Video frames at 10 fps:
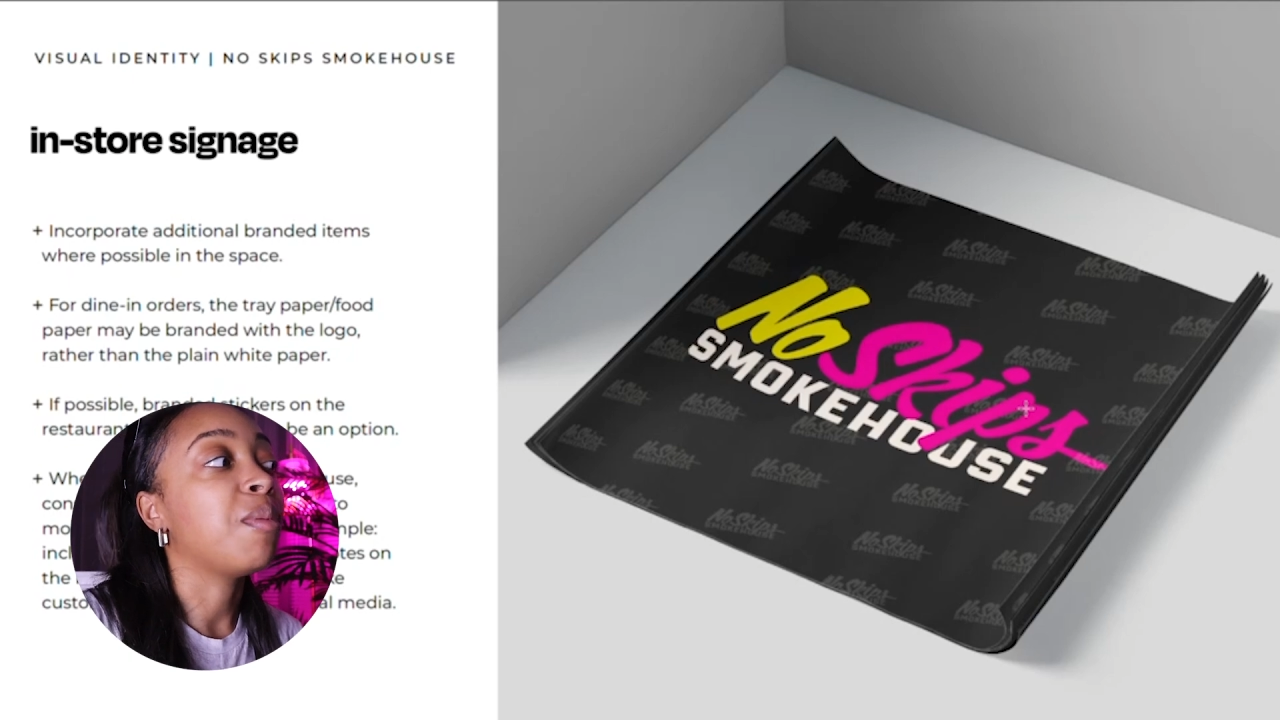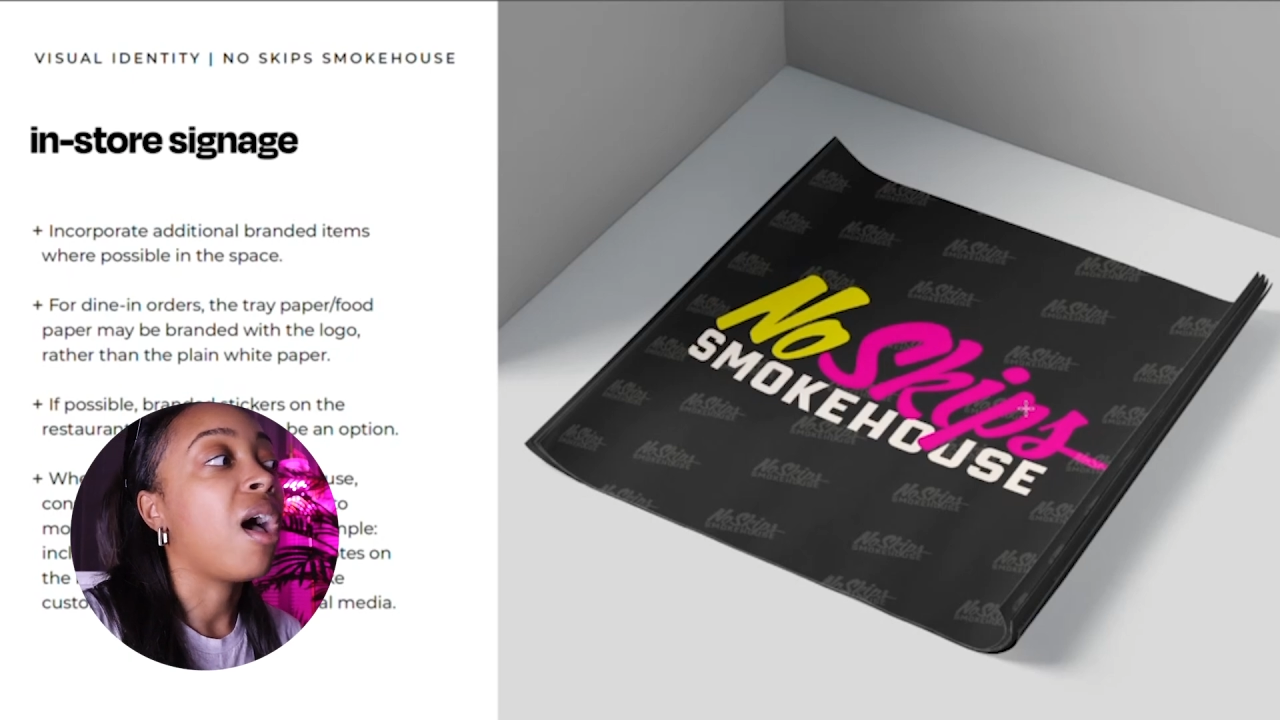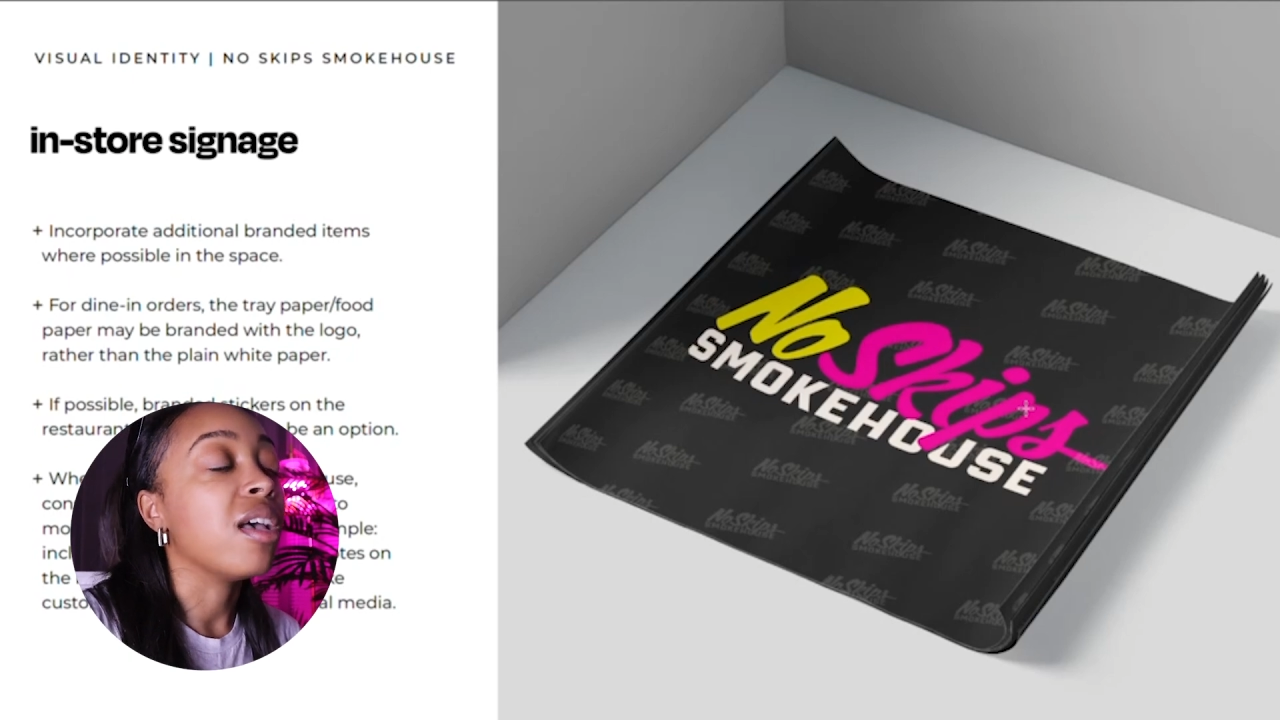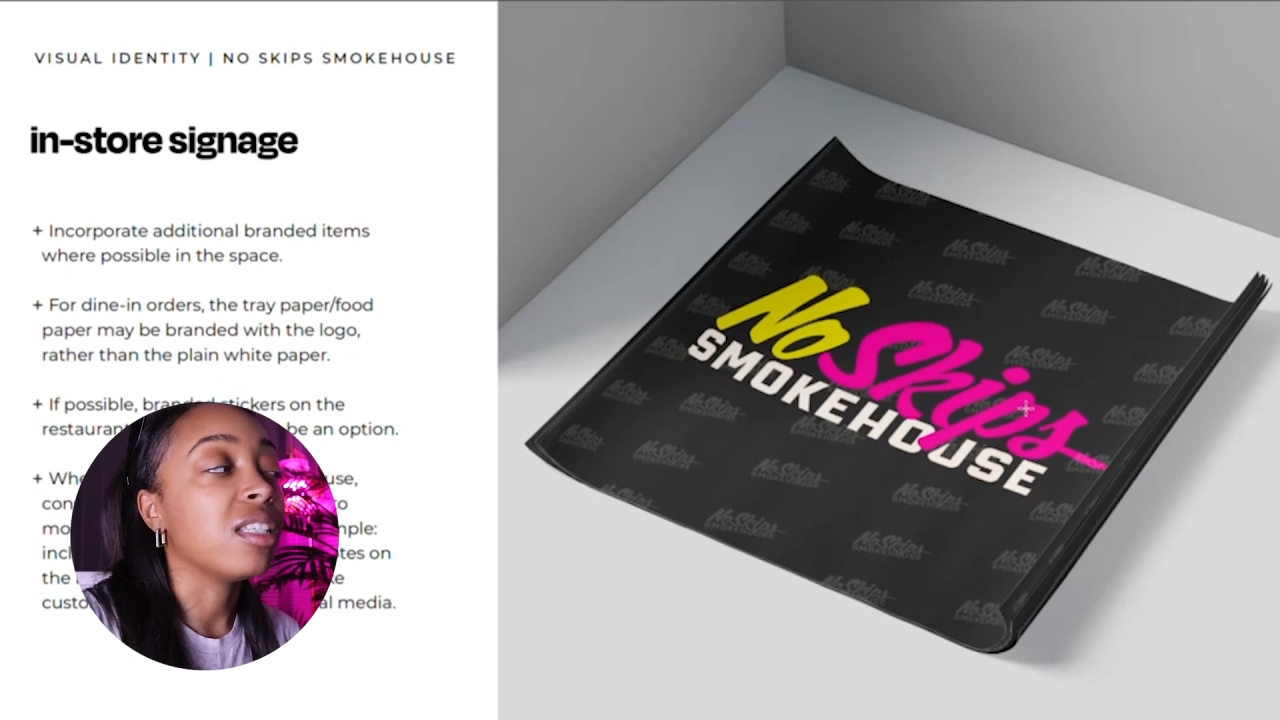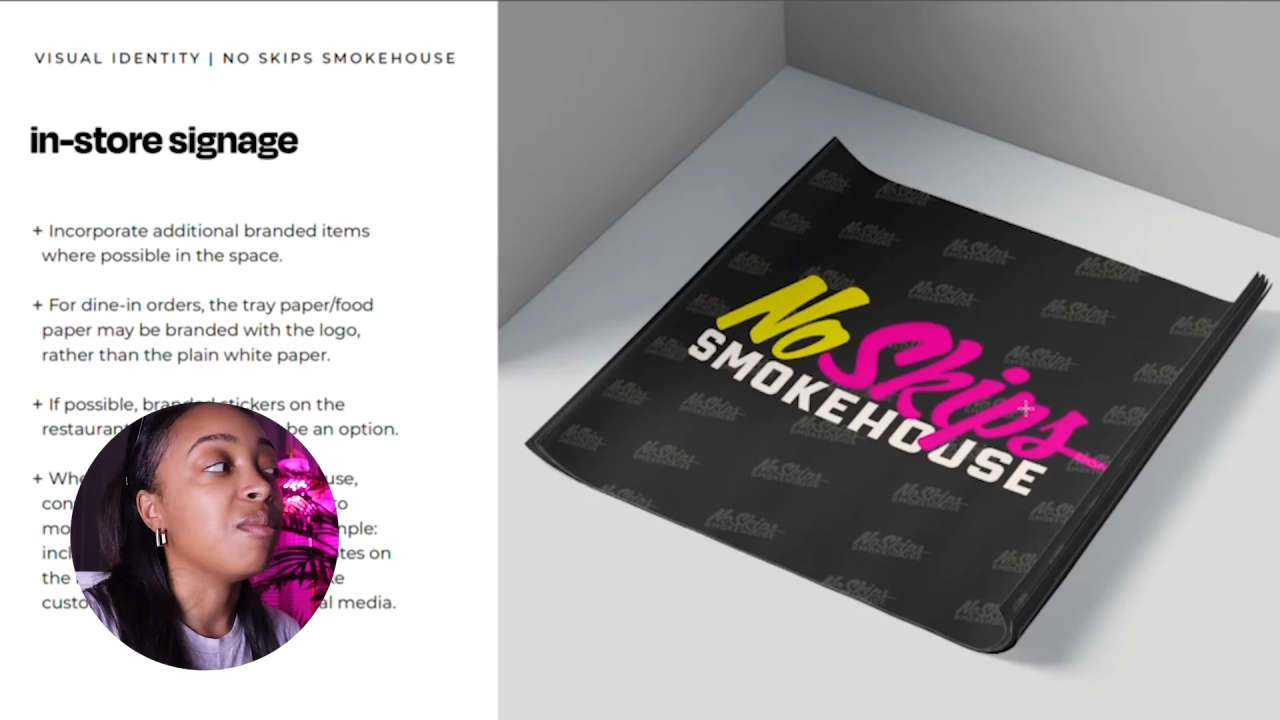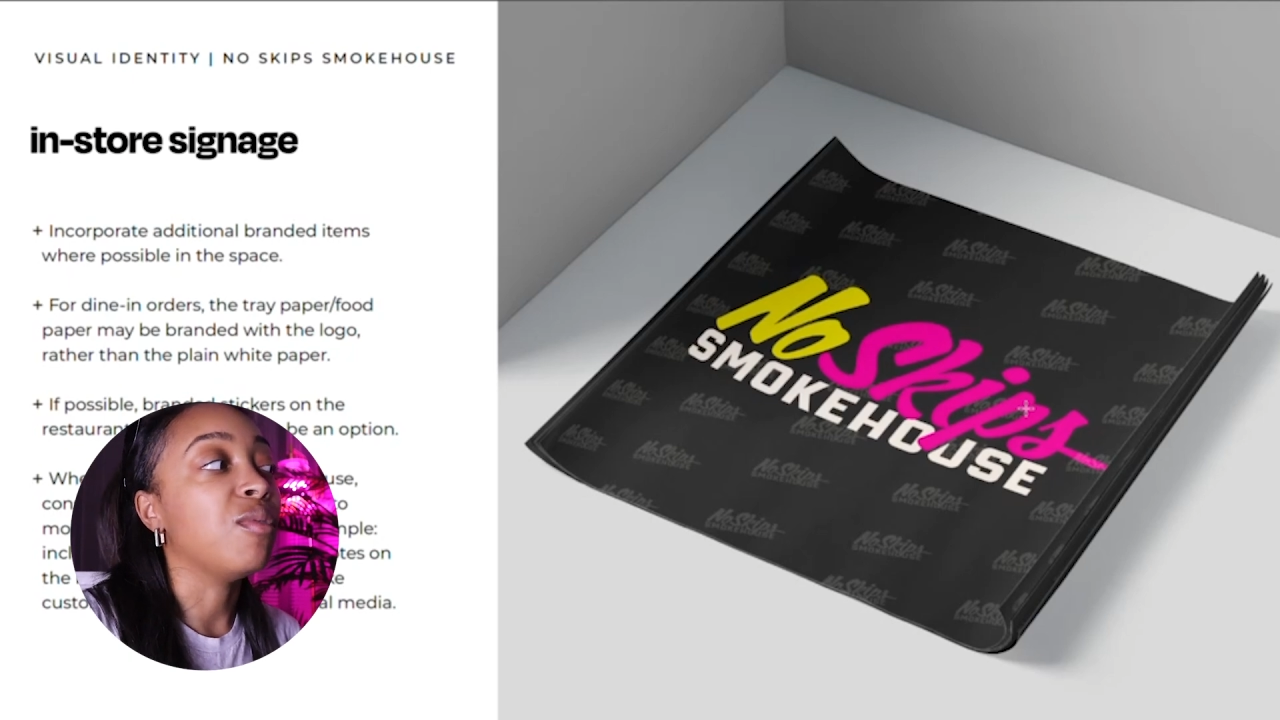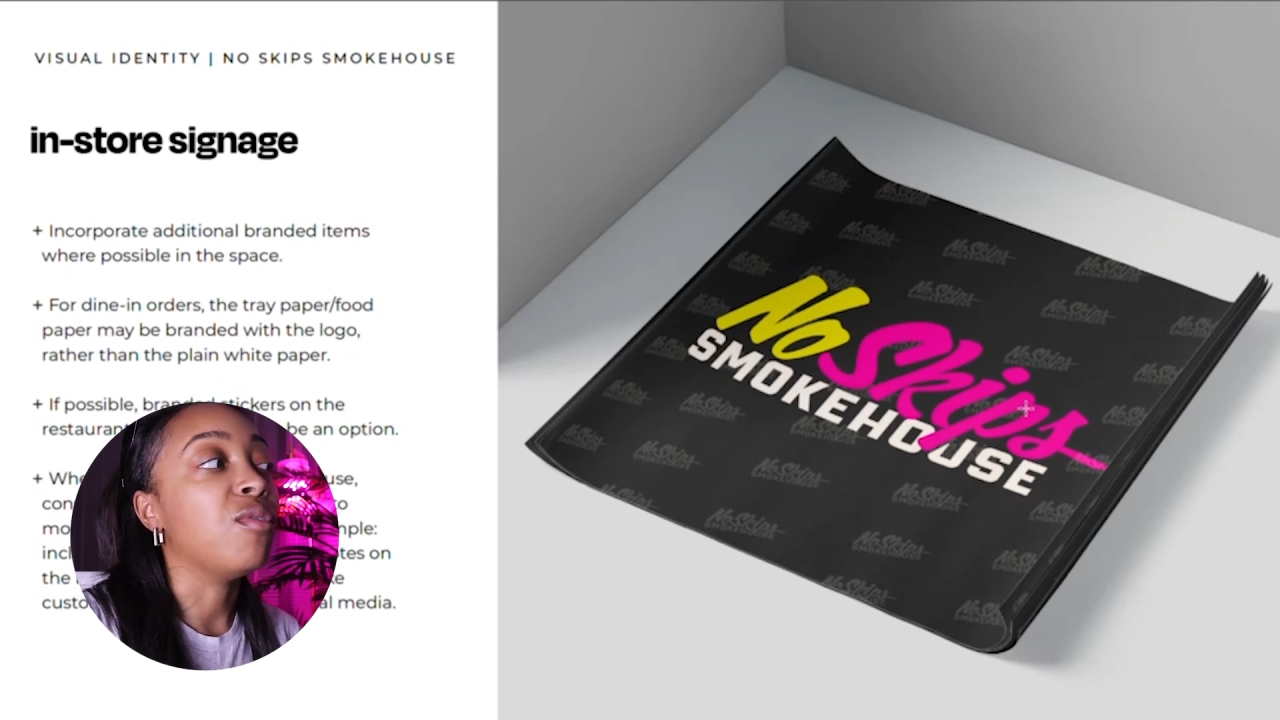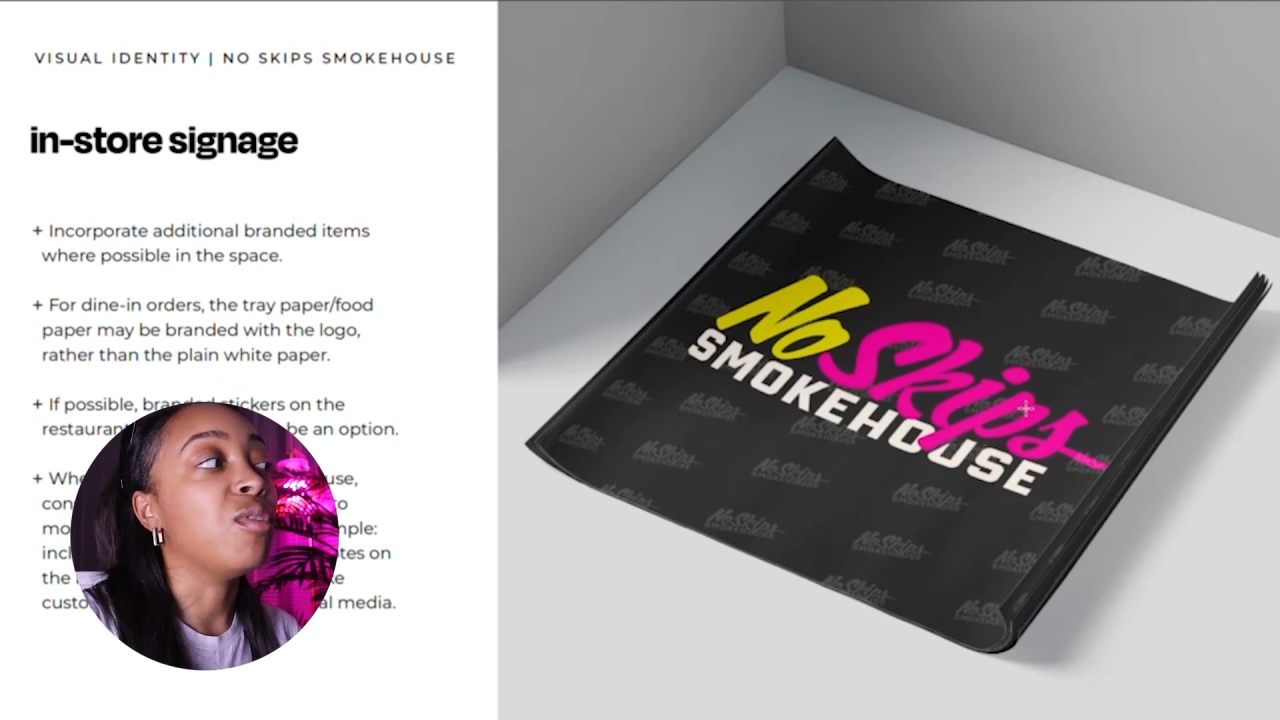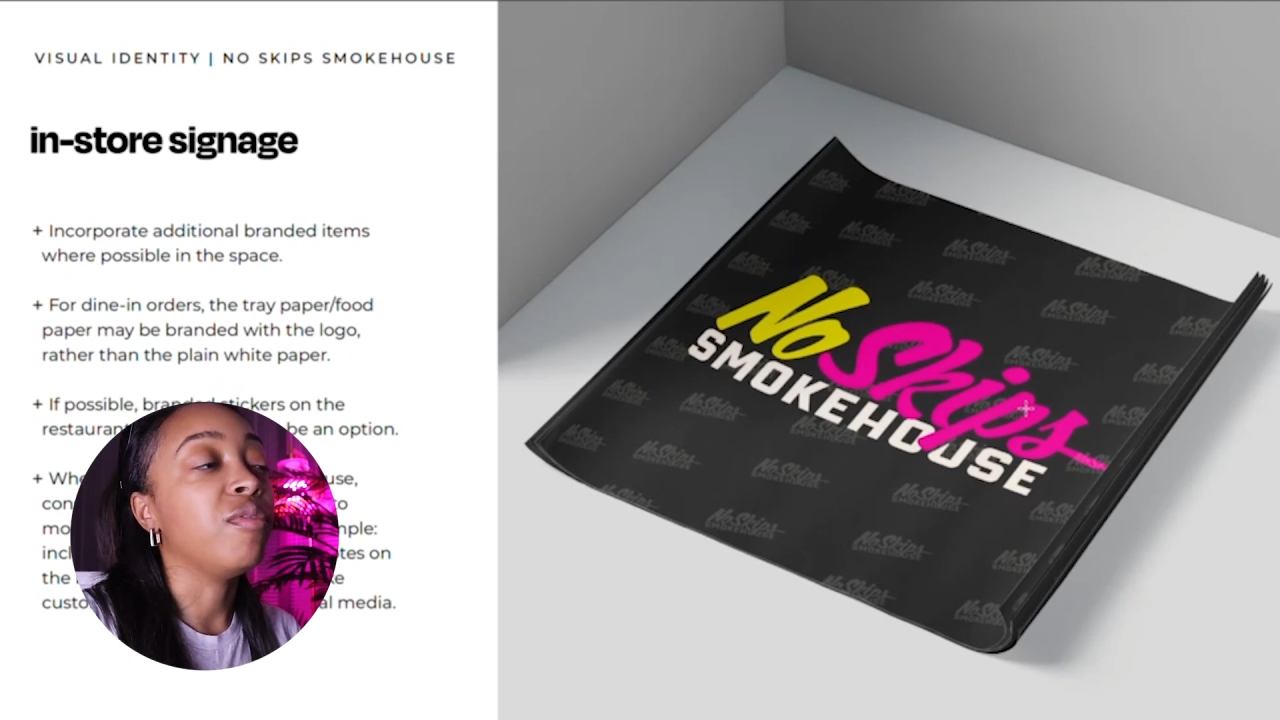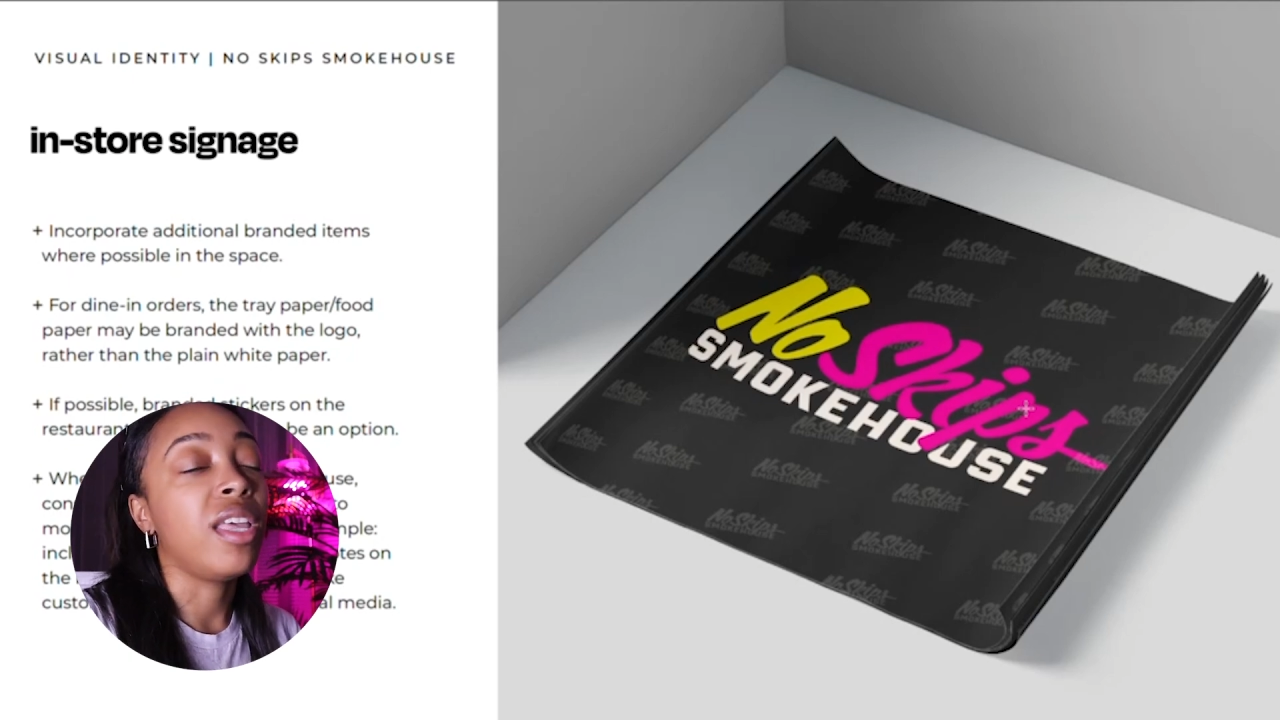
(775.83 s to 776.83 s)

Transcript: possible,